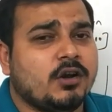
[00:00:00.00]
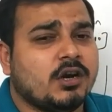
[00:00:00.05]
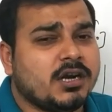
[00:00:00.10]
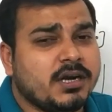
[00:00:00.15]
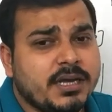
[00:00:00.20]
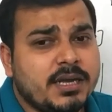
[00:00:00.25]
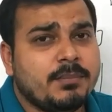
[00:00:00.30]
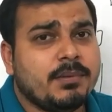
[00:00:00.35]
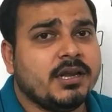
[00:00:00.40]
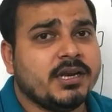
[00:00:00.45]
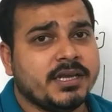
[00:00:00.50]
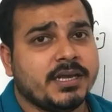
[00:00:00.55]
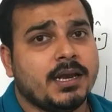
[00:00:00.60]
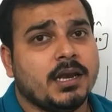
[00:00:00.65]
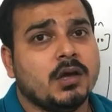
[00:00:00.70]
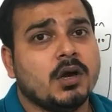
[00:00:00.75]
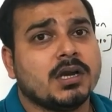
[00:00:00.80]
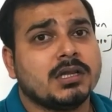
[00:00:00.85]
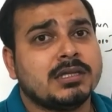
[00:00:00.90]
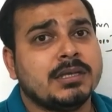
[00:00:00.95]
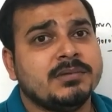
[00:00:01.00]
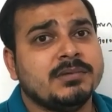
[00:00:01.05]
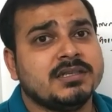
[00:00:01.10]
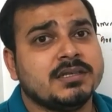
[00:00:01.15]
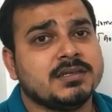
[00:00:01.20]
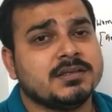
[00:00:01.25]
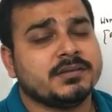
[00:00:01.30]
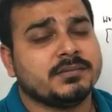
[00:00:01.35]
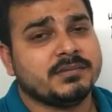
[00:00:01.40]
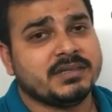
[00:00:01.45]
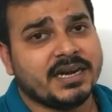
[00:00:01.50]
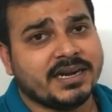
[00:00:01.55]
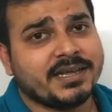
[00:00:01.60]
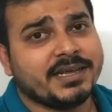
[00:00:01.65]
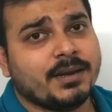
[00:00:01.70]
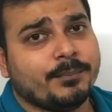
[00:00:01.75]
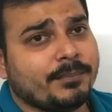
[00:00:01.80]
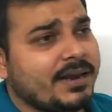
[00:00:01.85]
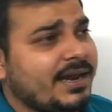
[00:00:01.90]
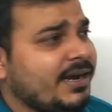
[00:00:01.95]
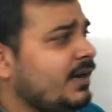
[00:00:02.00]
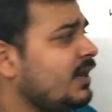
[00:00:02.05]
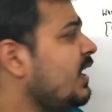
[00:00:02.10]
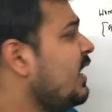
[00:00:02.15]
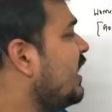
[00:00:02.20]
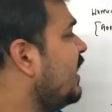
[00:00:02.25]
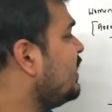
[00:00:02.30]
or a deep learning algorithm which is getting applied,